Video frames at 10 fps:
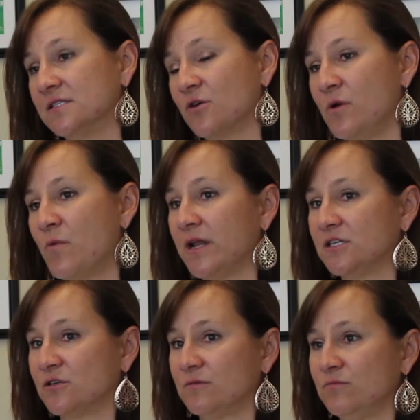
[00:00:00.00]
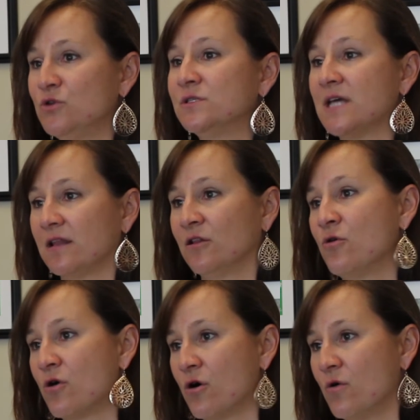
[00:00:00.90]
so we wanted to use that
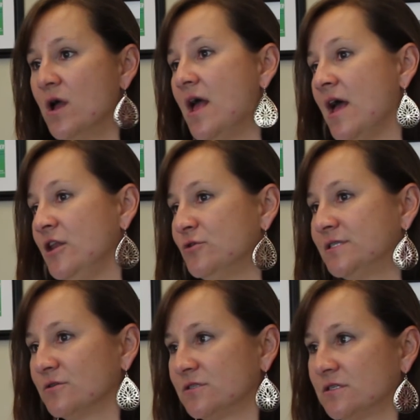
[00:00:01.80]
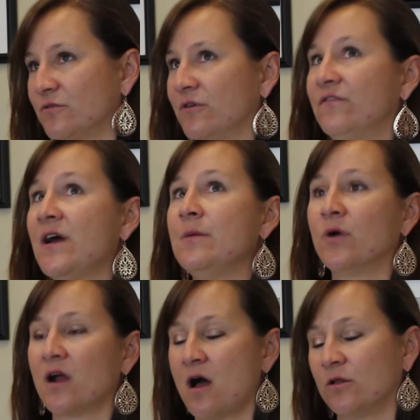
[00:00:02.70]
logo and use this sort of
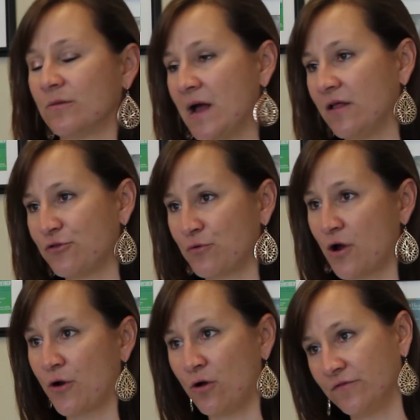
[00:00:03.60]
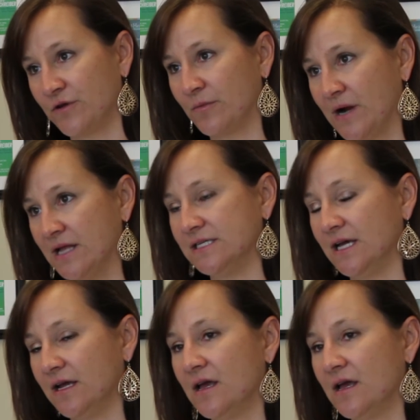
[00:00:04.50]
vibrant color palette throughout all of their branding.